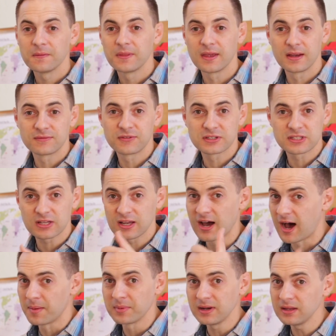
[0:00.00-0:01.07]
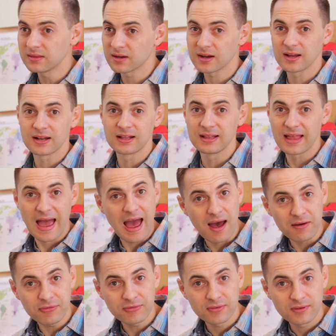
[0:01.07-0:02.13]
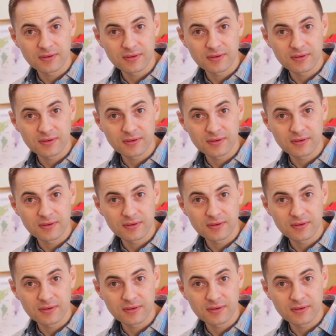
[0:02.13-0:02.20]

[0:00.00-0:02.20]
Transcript: If it's a comedy, they're going to laugh.